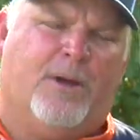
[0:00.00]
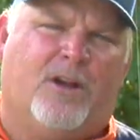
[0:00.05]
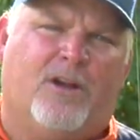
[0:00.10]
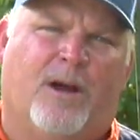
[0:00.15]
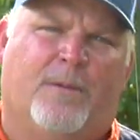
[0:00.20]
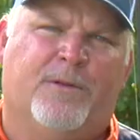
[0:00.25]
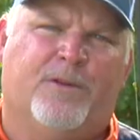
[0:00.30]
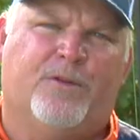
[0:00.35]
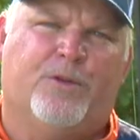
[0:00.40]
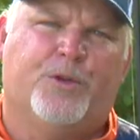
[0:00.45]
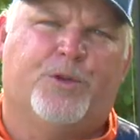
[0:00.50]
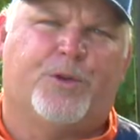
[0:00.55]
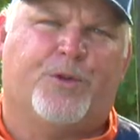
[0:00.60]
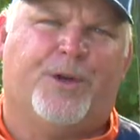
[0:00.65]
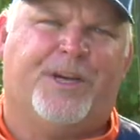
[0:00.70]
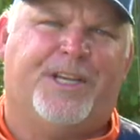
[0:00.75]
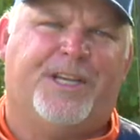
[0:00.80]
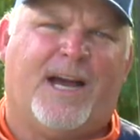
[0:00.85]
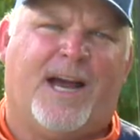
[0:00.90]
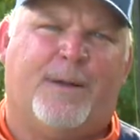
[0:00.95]
it coming through
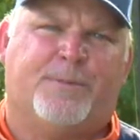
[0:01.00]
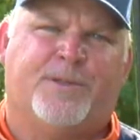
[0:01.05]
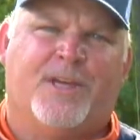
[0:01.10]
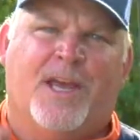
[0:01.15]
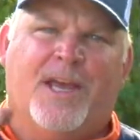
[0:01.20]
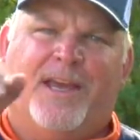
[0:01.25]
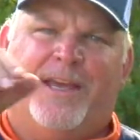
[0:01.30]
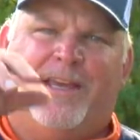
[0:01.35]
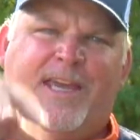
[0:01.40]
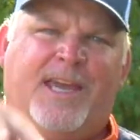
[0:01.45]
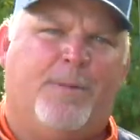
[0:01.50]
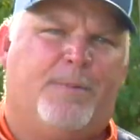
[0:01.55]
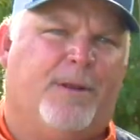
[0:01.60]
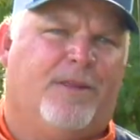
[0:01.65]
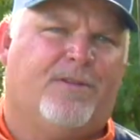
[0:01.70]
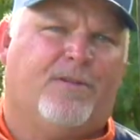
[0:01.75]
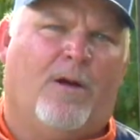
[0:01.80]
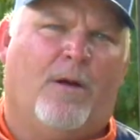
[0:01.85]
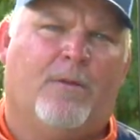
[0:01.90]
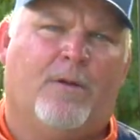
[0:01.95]
treetops, keep
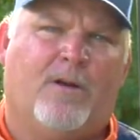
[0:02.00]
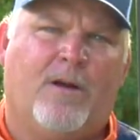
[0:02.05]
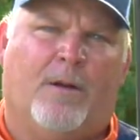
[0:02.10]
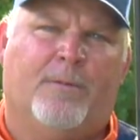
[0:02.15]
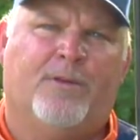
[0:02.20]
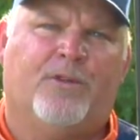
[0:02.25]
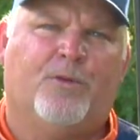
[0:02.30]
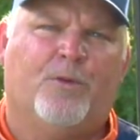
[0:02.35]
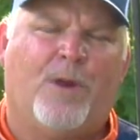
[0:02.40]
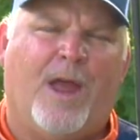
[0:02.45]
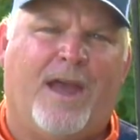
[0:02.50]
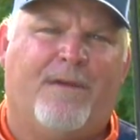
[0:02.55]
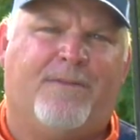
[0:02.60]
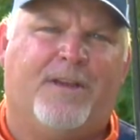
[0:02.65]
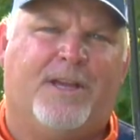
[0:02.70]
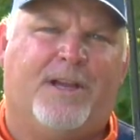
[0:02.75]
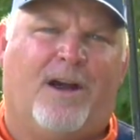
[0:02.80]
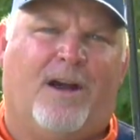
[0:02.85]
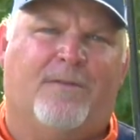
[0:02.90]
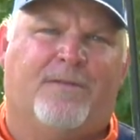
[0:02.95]
it coming through
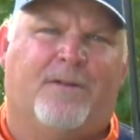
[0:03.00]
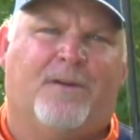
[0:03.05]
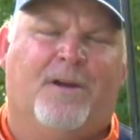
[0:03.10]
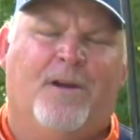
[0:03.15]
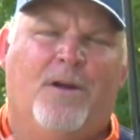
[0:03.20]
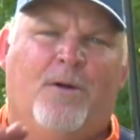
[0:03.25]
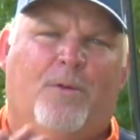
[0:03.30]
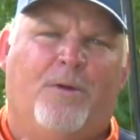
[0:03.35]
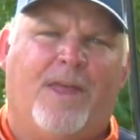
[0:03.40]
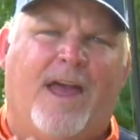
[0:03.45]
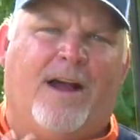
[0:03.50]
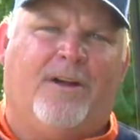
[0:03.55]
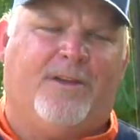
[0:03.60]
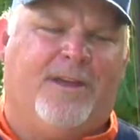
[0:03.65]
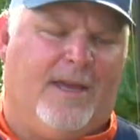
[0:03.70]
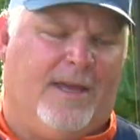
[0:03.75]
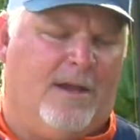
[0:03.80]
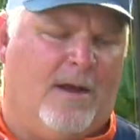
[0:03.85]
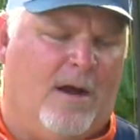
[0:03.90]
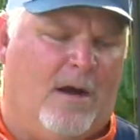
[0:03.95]
heavy cover without
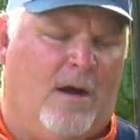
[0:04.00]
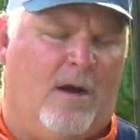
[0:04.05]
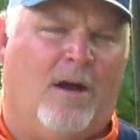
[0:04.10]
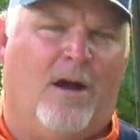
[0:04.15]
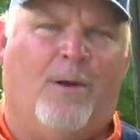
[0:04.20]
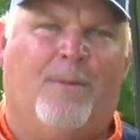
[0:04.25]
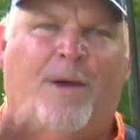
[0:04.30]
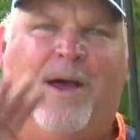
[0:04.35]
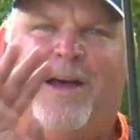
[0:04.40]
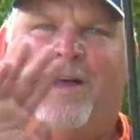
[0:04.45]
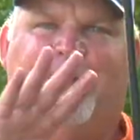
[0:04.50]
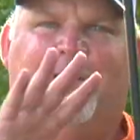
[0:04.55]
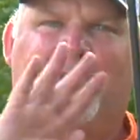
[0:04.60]
getting hung up. I